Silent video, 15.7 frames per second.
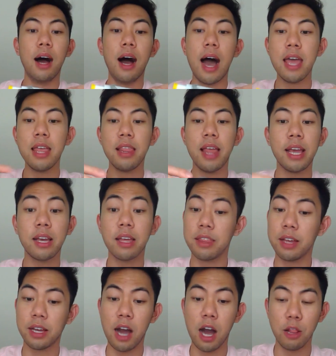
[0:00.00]
I like
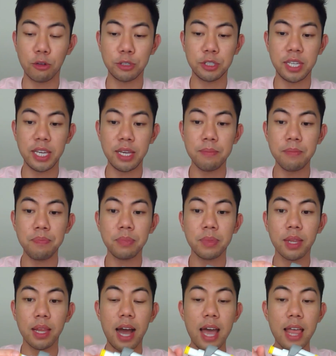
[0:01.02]
the color scheme.
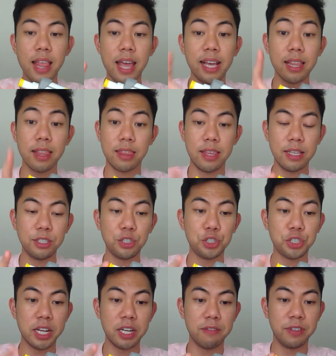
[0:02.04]
I like this
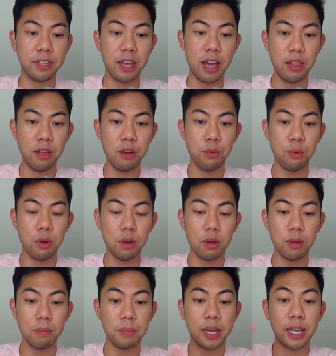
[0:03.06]
shade of yellow
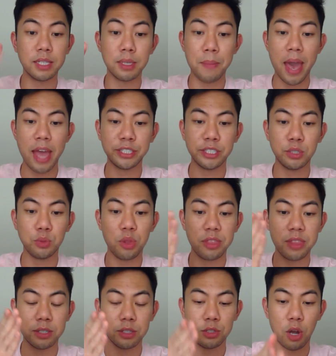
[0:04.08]
because it matches with
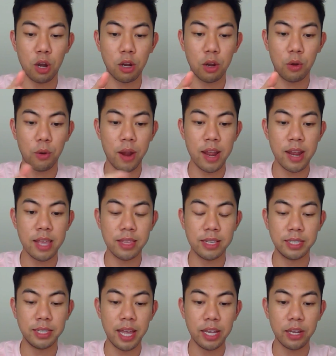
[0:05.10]
this dark gray and
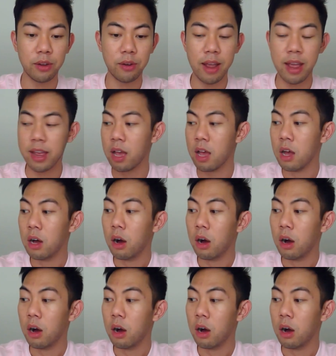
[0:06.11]
this light gray.